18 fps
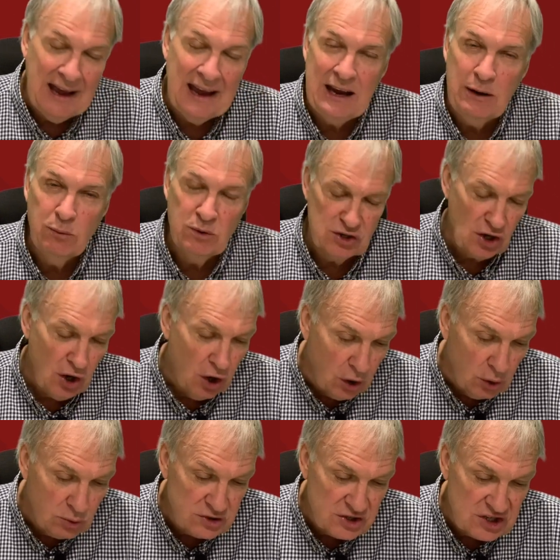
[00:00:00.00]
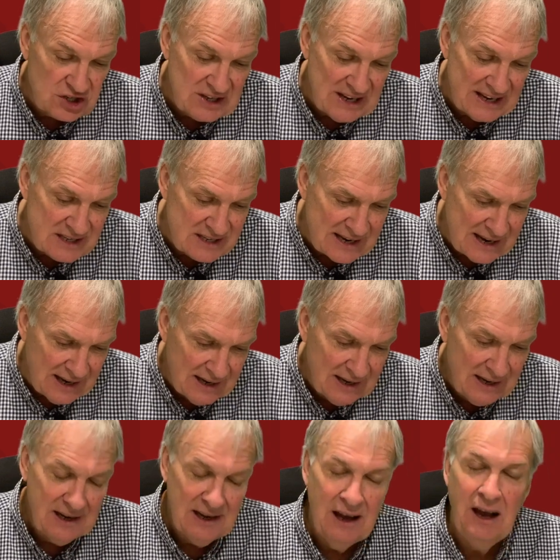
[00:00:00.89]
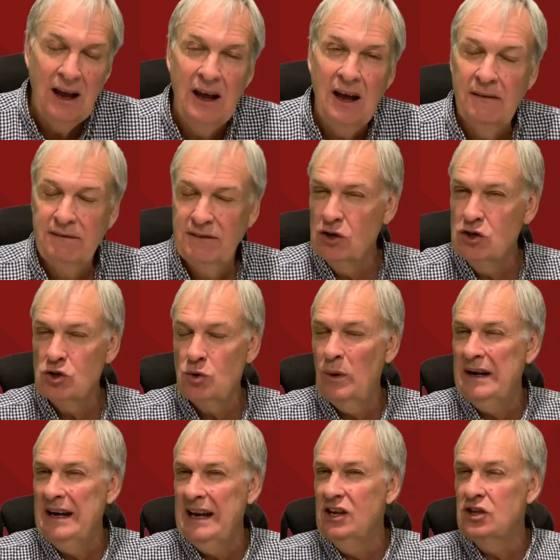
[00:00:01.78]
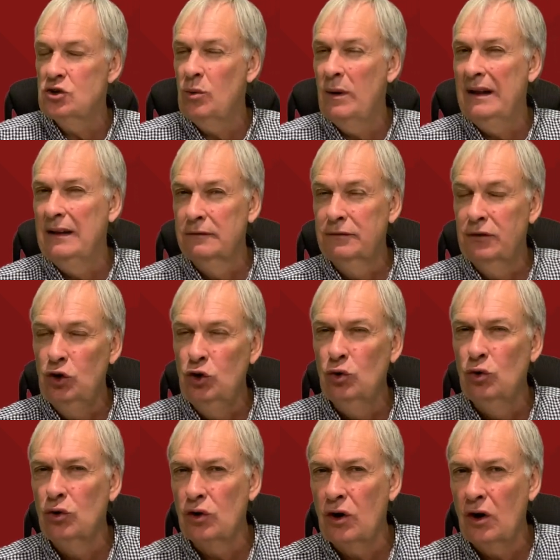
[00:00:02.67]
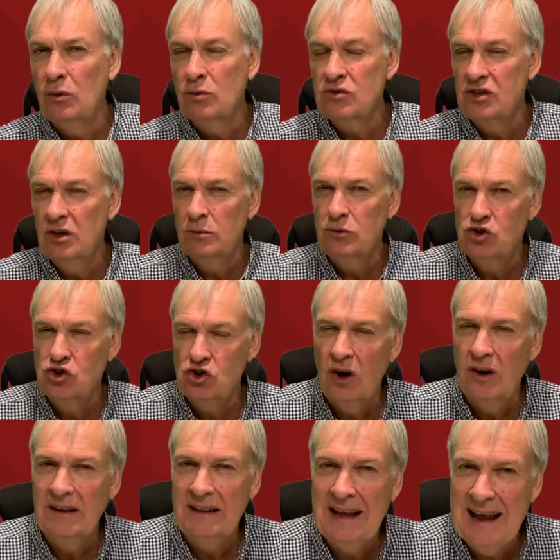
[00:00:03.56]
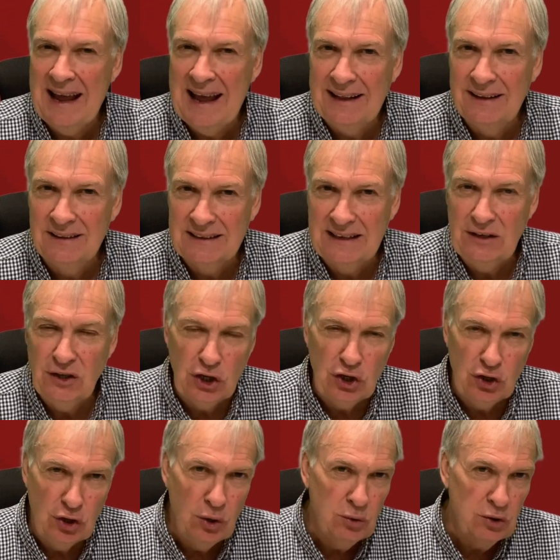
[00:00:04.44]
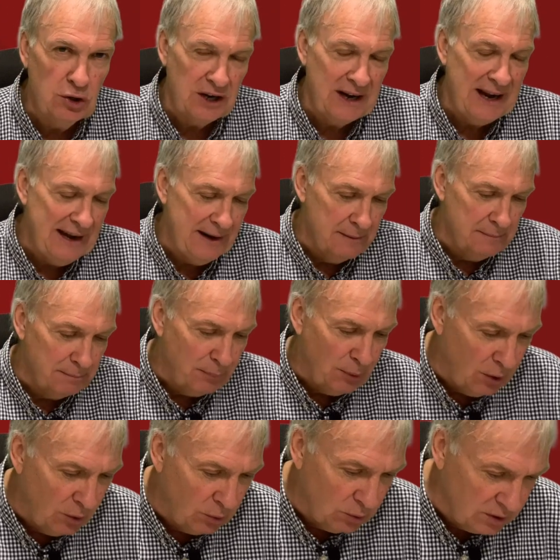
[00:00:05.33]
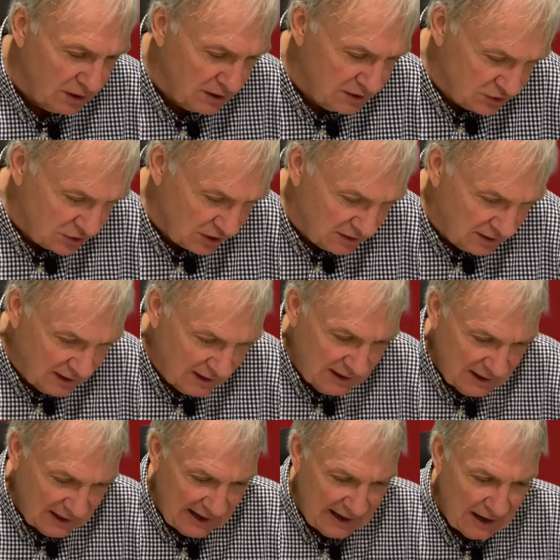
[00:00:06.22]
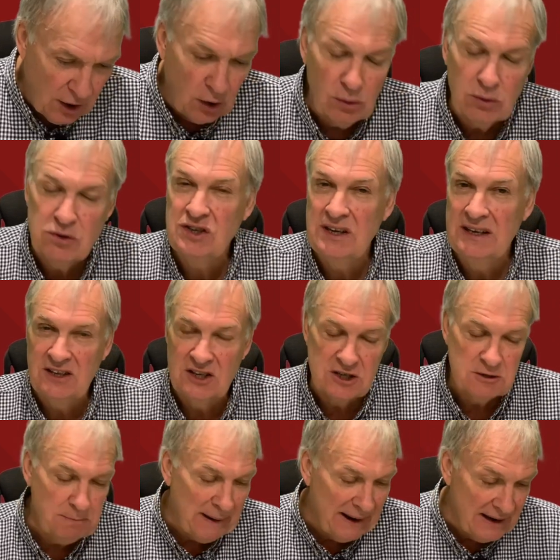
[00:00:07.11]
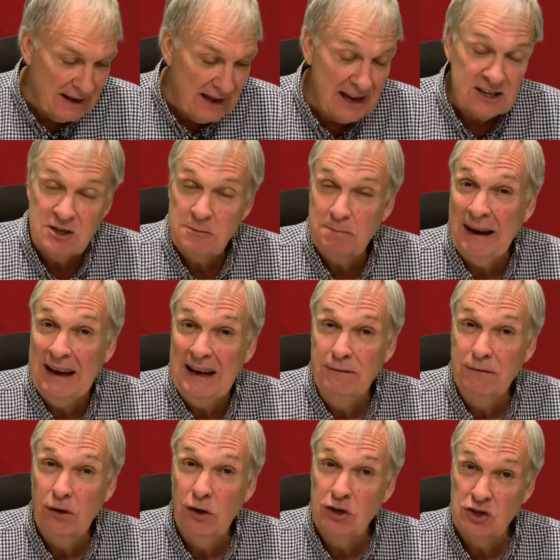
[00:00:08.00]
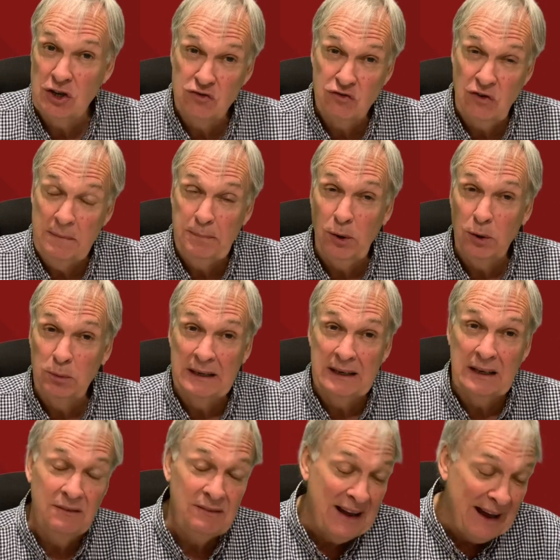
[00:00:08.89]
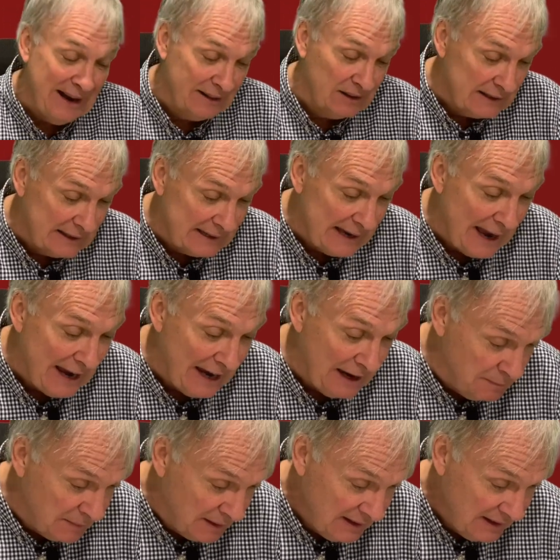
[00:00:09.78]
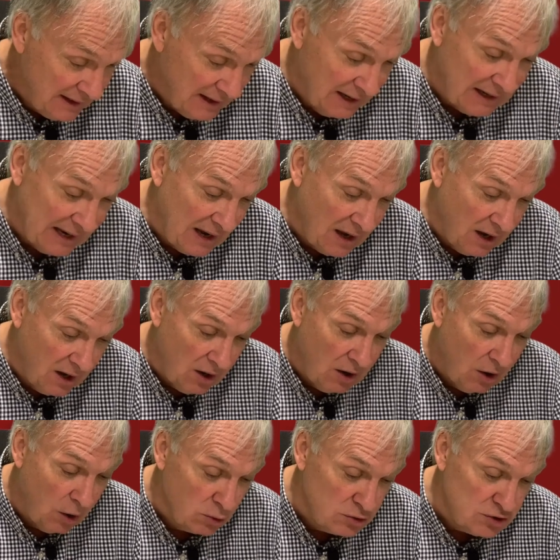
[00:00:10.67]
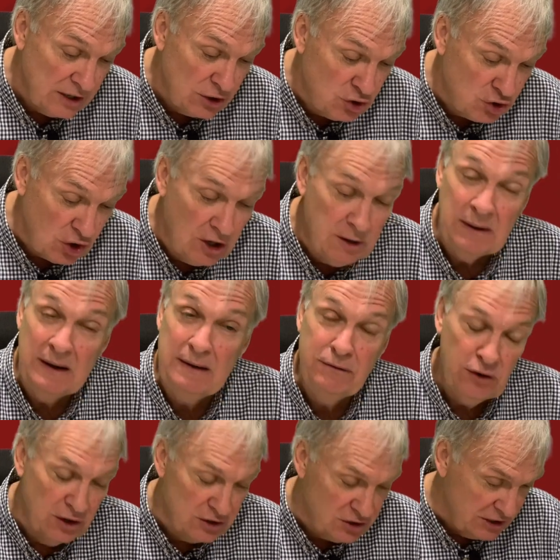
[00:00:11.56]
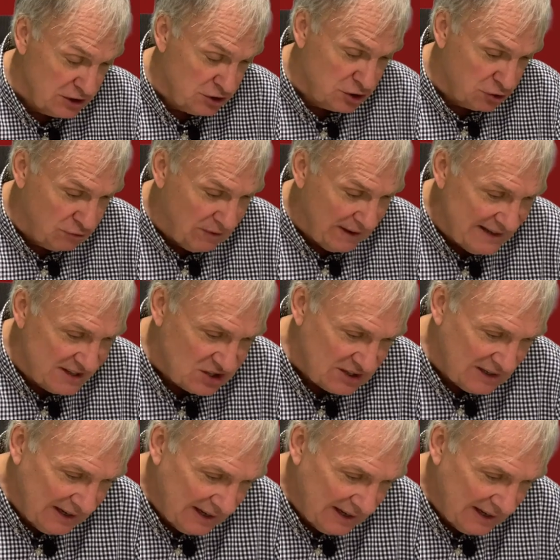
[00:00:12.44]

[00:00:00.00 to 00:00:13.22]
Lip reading: It was a host city of the 2012 Euros that was jointly held in the Ukraine and Poland, and it hosted the Spain versus Republic of Ireland game, and it hosted Germany versus Greece